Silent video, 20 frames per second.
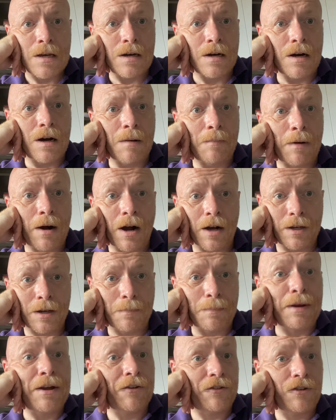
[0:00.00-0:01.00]

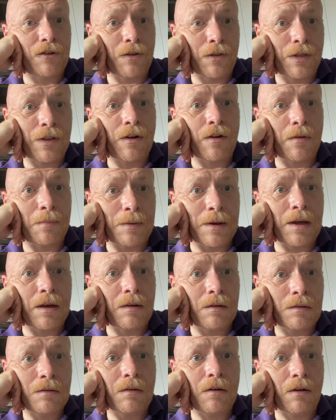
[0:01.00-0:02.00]
occupational therapy,
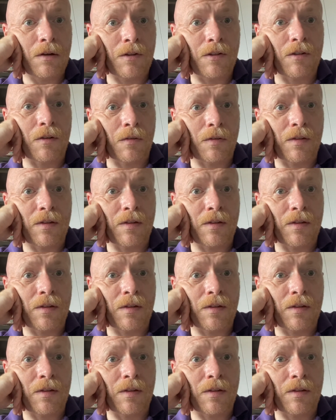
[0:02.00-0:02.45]
also